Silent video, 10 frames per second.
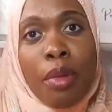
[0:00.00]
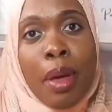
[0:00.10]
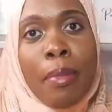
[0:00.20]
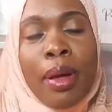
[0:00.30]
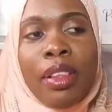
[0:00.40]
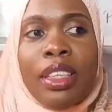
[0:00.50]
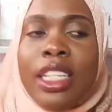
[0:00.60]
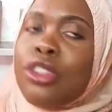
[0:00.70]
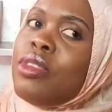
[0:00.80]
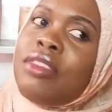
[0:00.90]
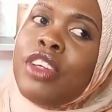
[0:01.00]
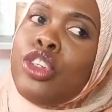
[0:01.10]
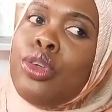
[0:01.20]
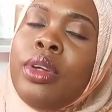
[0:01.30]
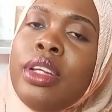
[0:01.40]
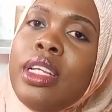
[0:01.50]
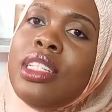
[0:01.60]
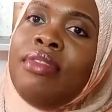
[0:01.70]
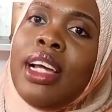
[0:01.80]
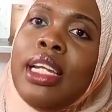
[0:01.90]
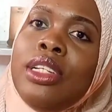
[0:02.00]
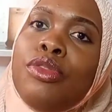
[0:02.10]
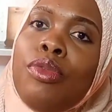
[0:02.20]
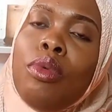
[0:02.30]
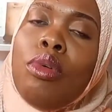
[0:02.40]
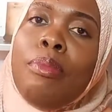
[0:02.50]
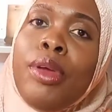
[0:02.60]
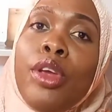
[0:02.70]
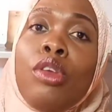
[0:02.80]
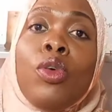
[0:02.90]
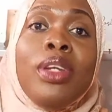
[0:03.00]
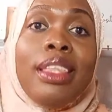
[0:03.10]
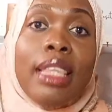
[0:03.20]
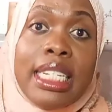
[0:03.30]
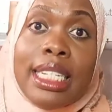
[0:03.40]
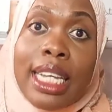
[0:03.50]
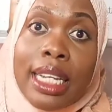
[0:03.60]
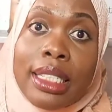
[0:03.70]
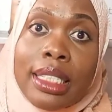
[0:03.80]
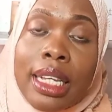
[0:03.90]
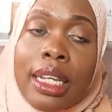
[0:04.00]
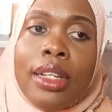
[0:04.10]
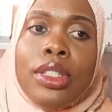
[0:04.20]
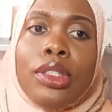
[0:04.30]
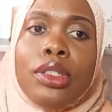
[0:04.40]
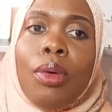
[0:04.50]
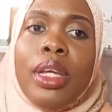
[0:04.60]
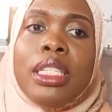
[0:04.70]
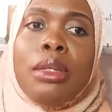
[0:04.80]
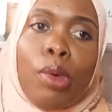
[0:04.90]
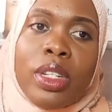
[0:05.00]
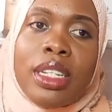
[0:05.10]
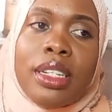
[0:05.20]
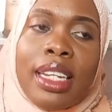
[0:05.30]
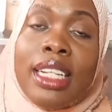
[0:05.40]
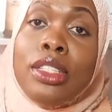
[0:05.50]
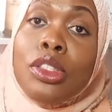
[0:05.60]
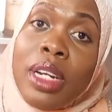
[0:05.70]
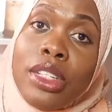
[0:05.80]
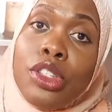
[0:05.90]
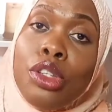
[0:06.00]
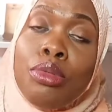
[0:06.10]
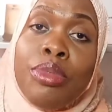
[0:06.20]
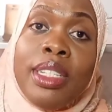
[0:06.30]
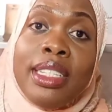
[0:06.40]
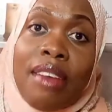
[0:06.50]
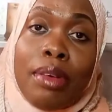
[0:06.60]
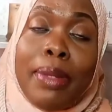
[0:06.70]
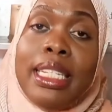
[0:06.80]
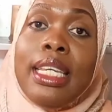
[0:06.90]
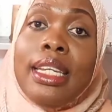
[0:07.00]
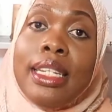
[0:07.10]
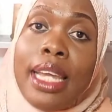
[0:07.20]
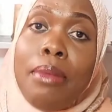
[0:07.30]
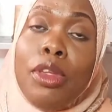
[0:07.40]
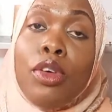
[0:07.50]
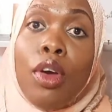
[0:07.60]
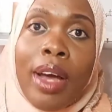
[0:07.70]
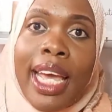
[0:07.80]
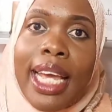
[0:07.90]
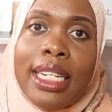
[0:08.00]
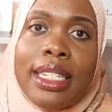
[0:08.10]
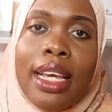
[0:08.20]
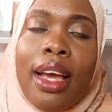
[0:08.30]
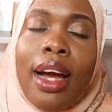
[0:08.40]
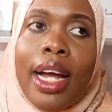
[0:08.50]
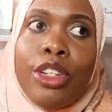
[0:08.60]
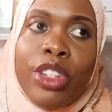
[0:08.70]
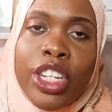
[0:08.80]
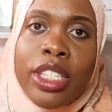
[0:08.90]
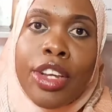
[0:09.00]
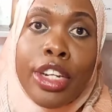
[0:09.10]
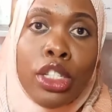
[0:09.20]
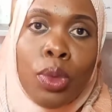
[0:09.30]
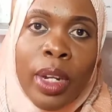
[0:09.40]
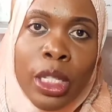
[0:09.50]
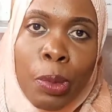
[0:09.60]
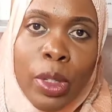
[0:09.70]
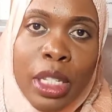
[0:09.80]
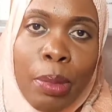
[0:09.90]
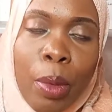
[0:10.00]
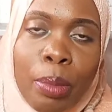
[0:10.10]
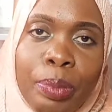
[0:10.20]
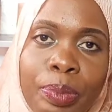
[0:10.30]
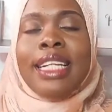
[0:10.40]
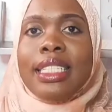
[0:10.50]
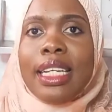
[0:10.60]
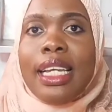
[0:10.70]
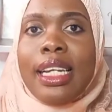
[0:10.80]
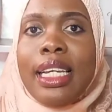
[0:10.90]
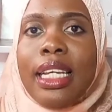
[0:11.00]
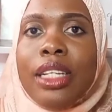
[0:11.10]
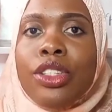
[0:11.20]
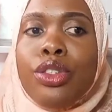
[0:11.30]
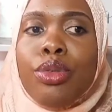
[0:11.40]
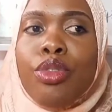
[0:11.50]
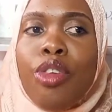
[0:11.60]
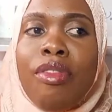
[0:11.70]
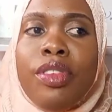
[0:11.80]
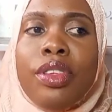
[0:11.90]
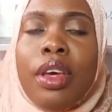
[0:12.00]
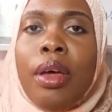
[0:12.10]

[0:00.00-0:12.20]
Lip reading: remember that this reservation is valid for a period of only 30 days. So it's important that as soon as you reserve a particular name, you go ahead and register as soon as possible. Secondly is to draft